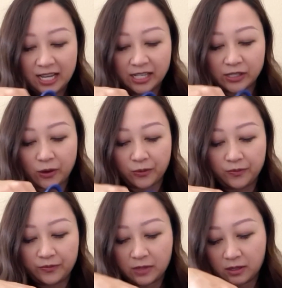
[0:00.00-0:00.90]
So
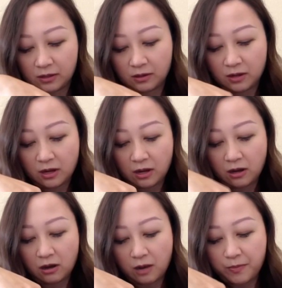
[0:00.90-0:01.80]

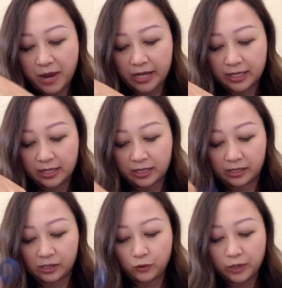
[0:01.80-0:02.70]
unboxing
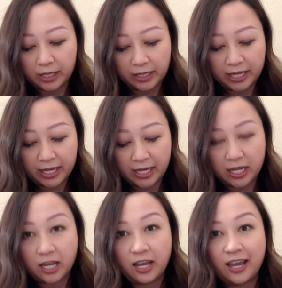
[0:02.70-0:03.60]
this quickly,
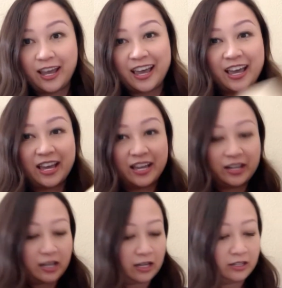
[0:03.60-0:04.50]
and
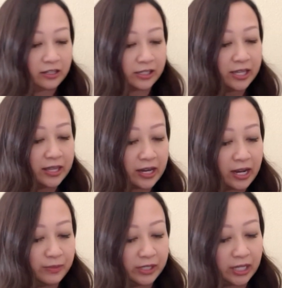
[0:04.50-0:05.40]
you can see that
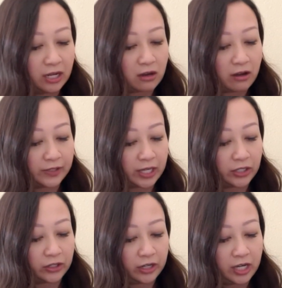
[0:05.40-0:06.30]
I'm sitting
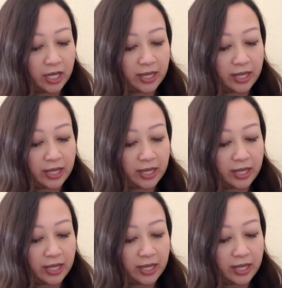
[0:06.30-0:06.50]
off-centered.